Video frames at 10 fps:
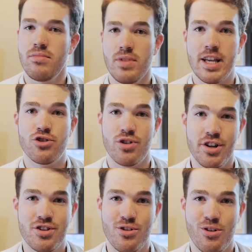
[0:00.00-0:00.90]
in
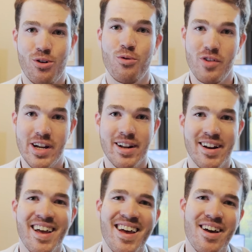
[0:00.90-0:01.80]
traditional reading
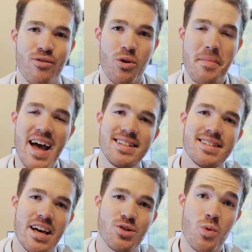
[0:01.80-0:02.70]
formats
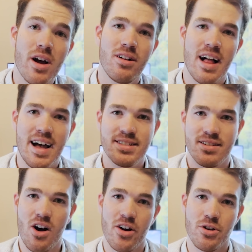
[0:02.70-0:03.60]
as well as
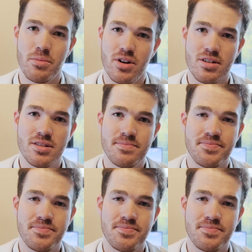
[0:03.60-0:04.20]
audiobooks.